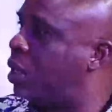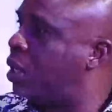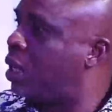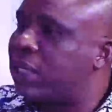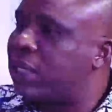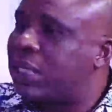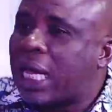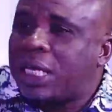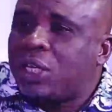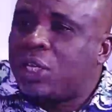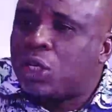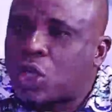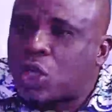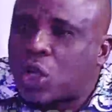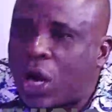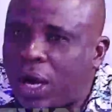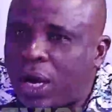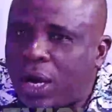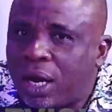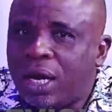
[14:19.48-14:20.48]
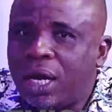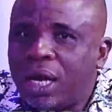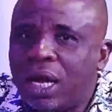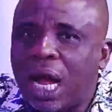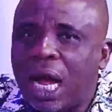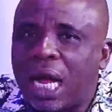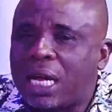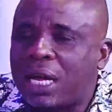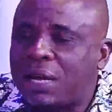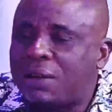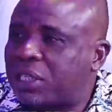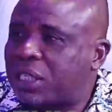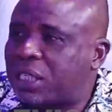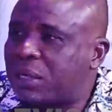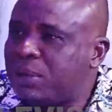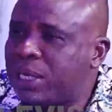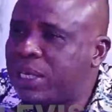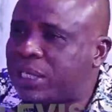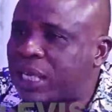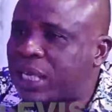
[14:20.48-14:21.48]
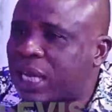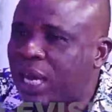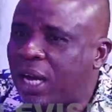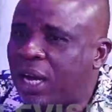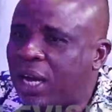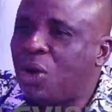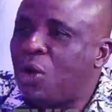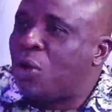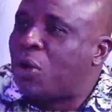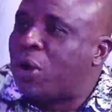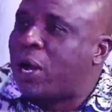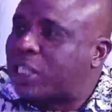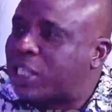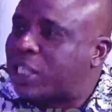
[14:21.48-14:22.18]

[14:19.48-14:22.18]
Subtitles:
Then he saw an FCT minister who came